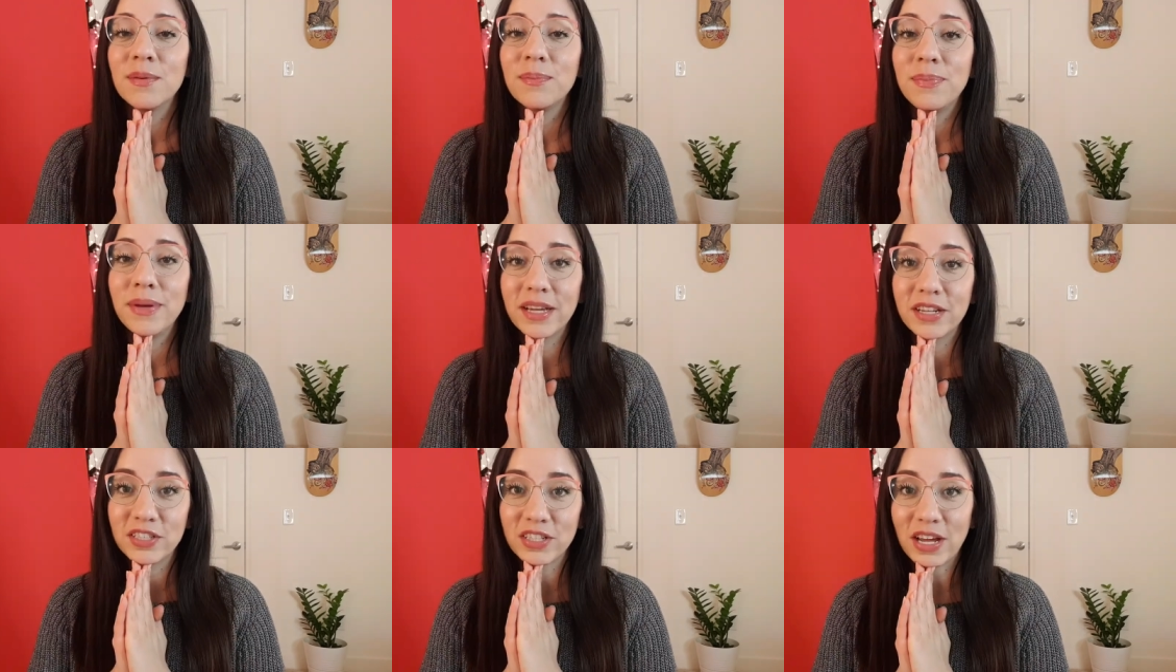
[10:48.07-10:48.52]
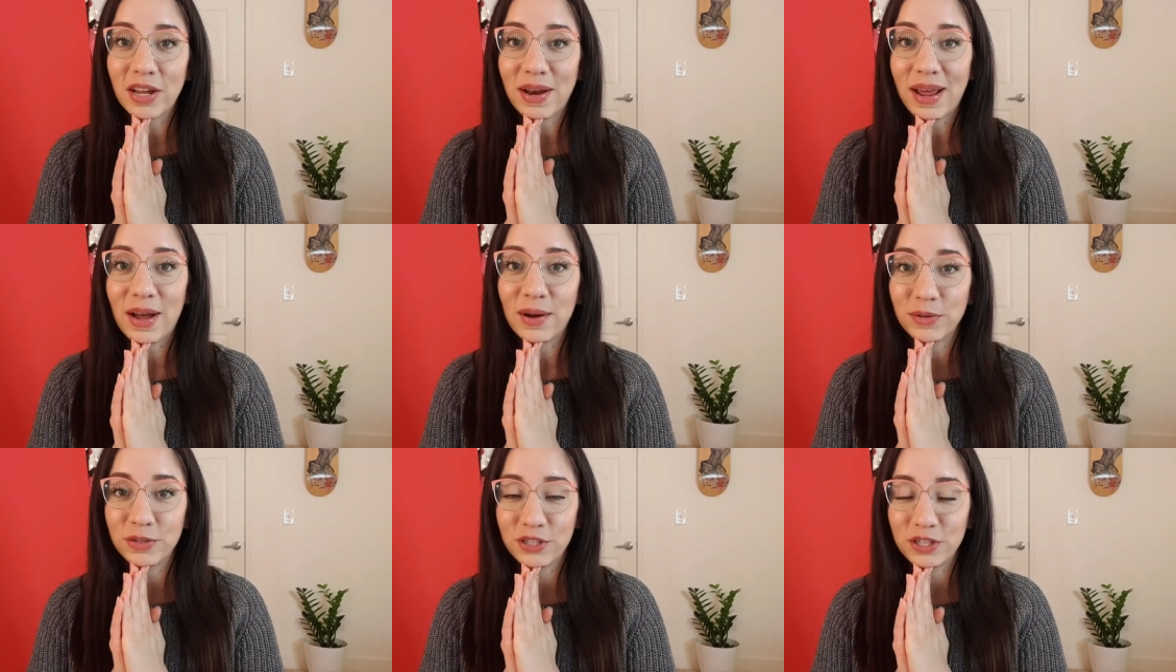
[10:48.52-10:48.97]
Big
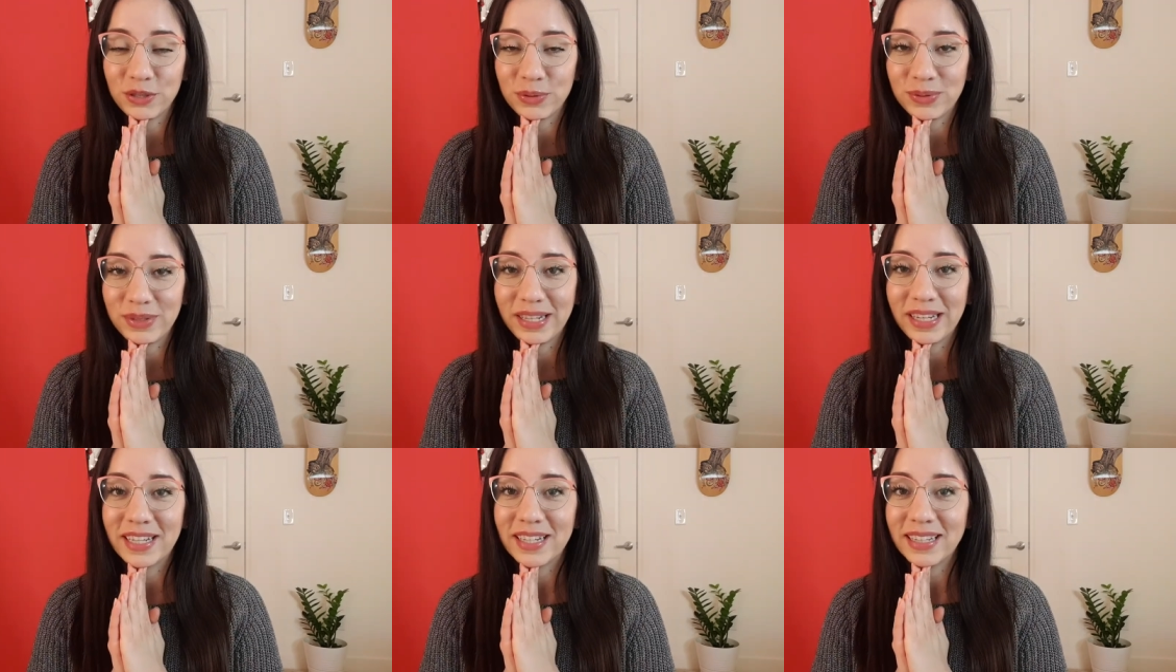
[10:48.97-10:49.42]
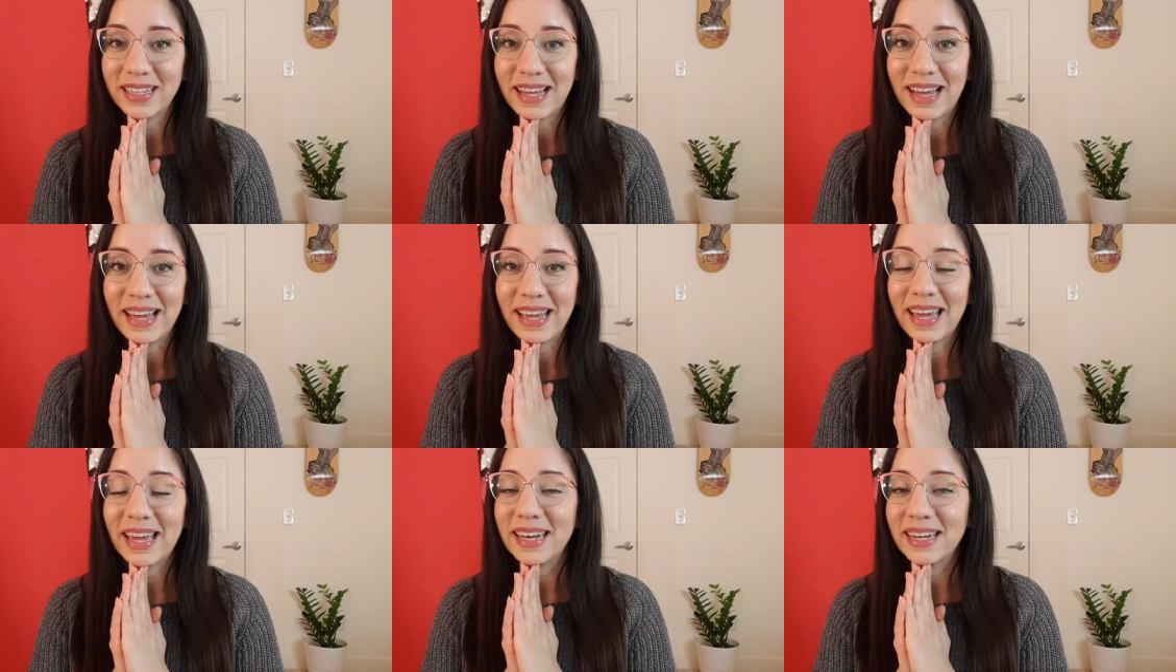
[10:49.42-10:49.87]
shout out to
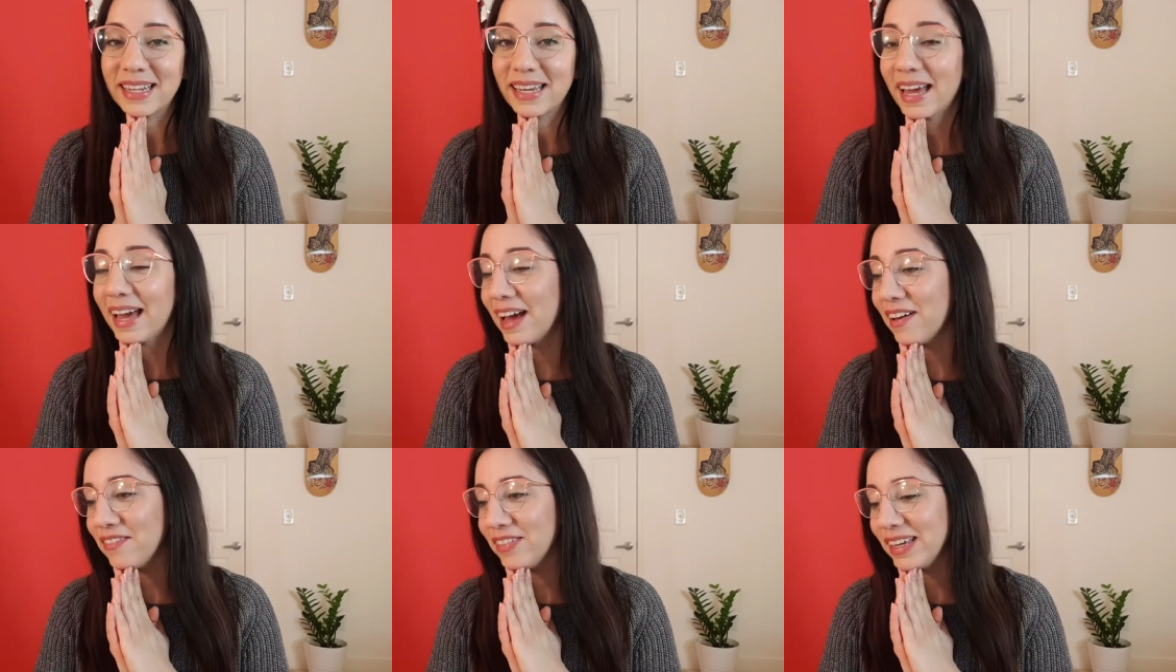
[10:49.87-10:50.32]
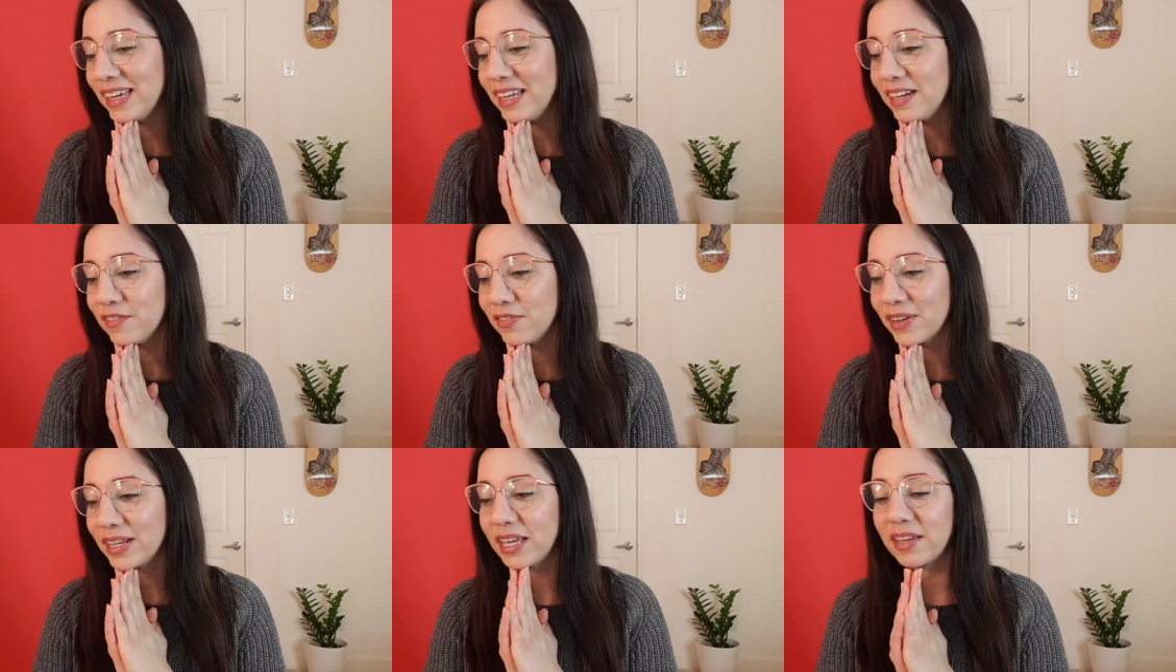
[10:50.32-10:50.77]
Nikolai and
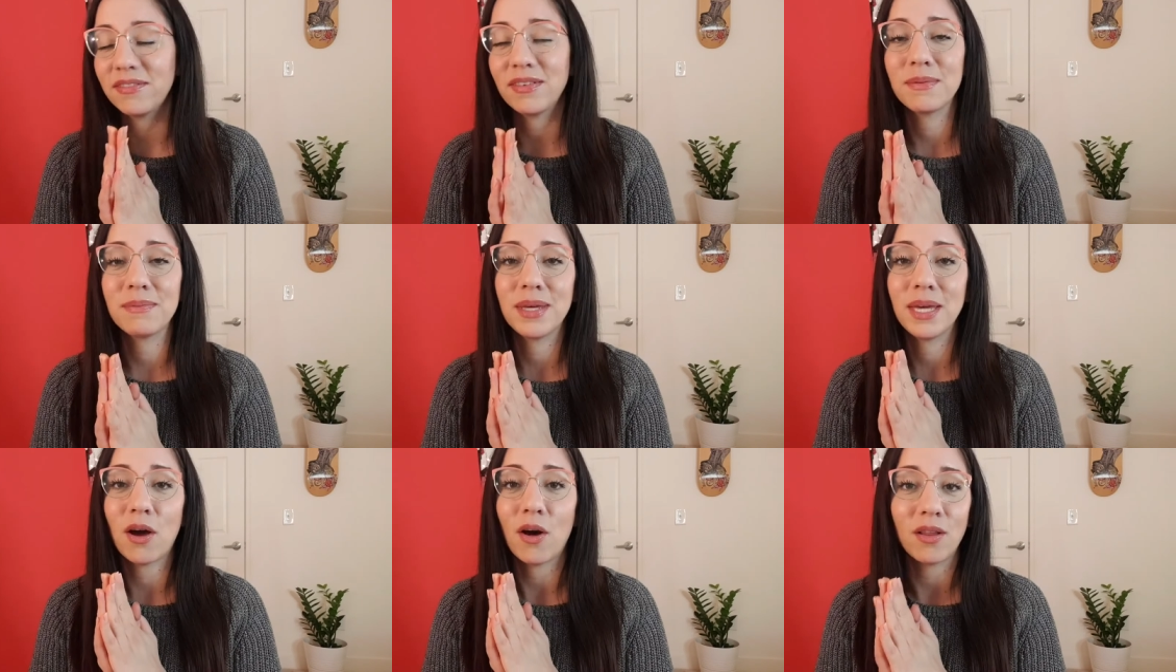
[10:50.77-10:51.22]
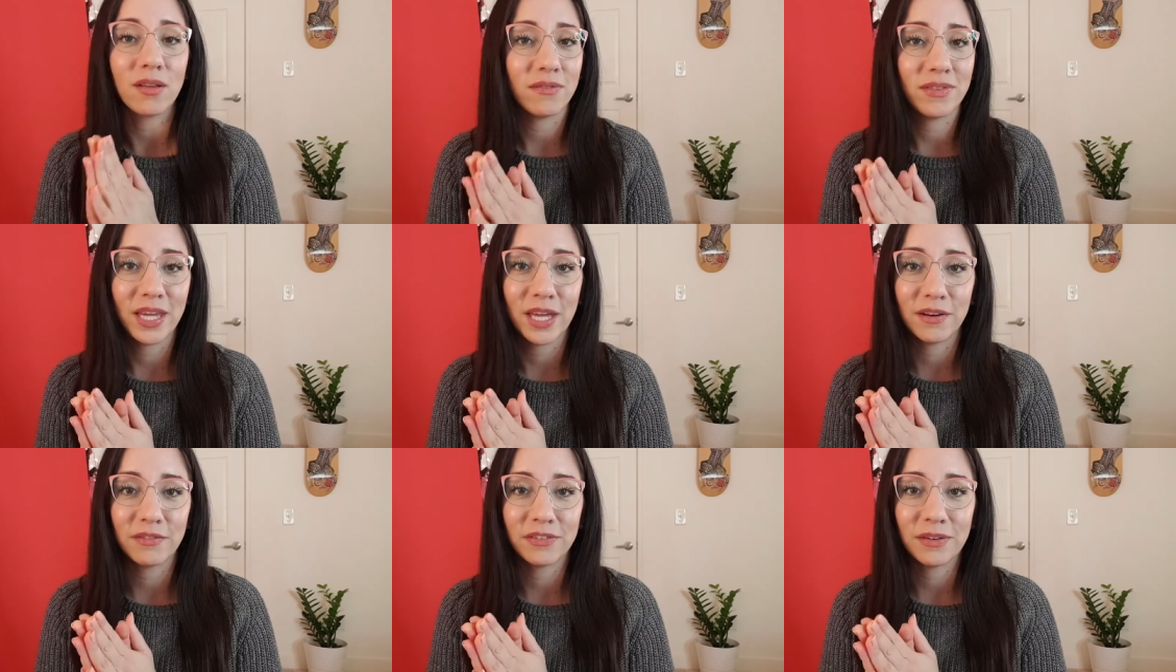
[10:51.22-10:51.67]
Kevin for giving me all
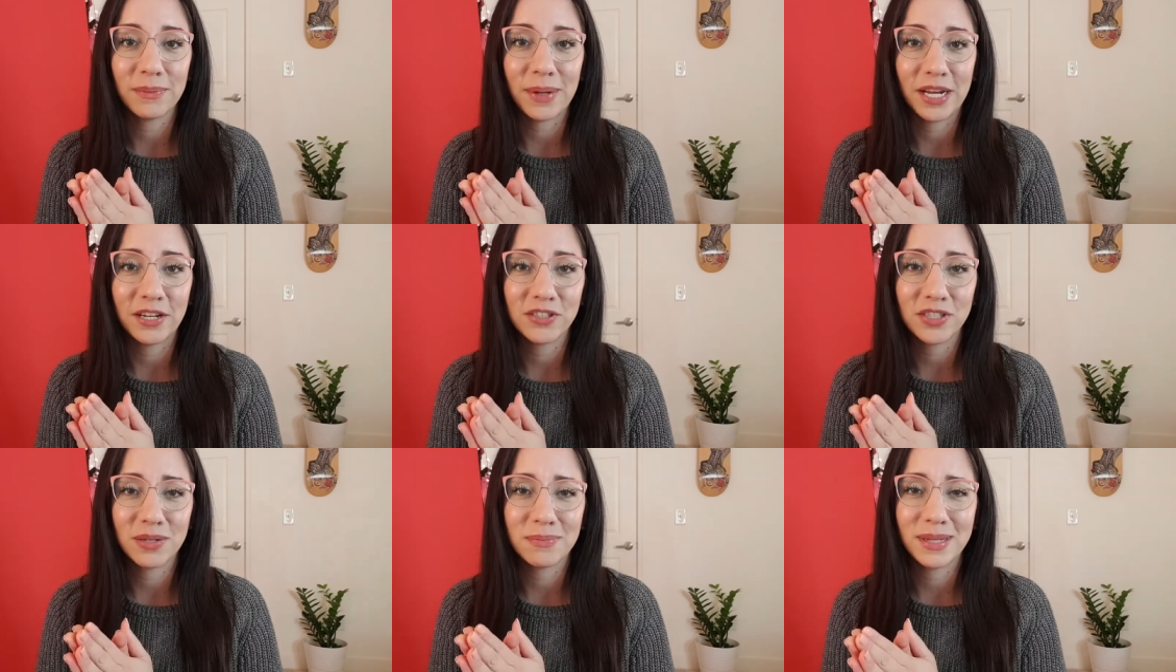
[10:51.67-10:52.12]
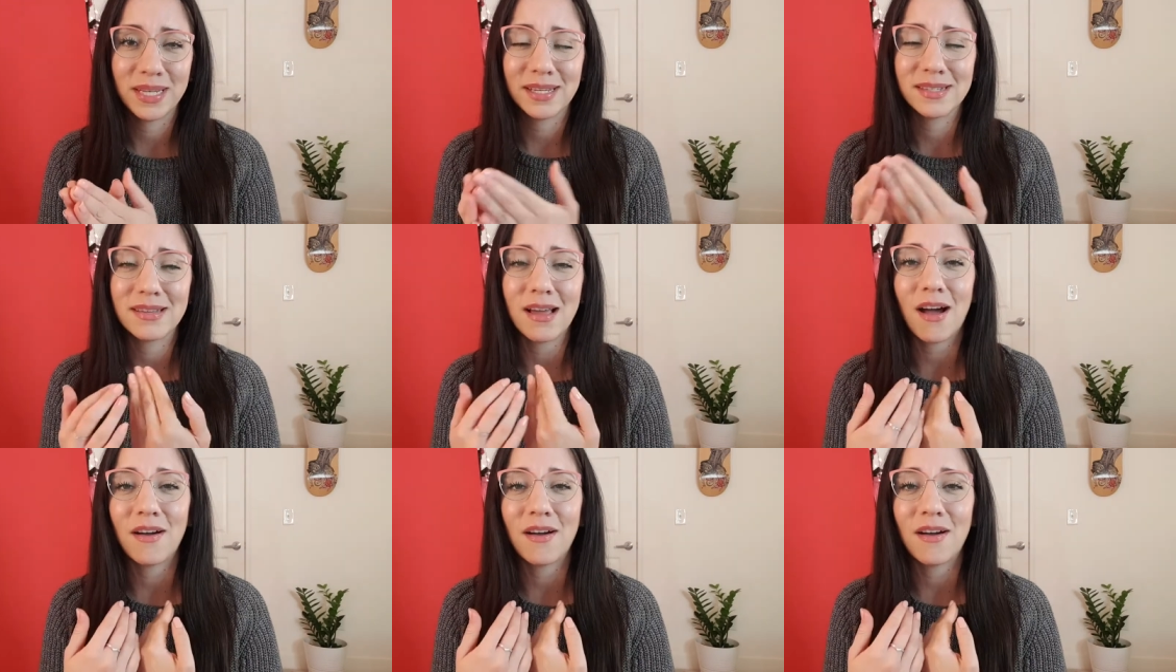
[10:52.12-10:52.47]
of the information because